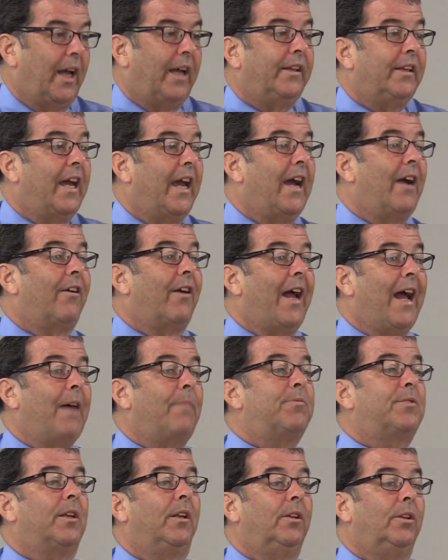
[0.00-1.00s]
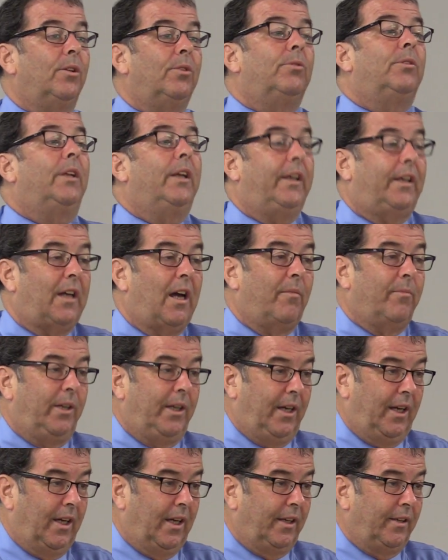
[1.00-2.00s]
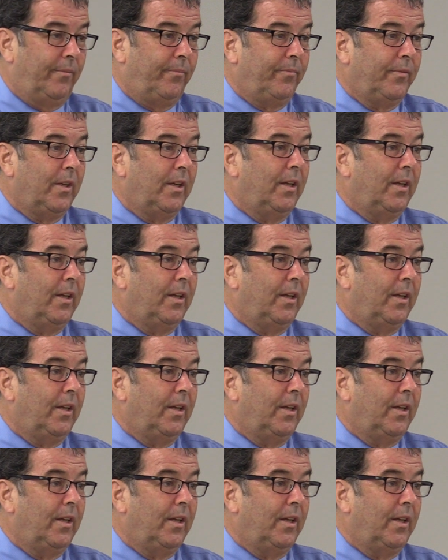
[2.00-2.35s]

and they are absolutely coming in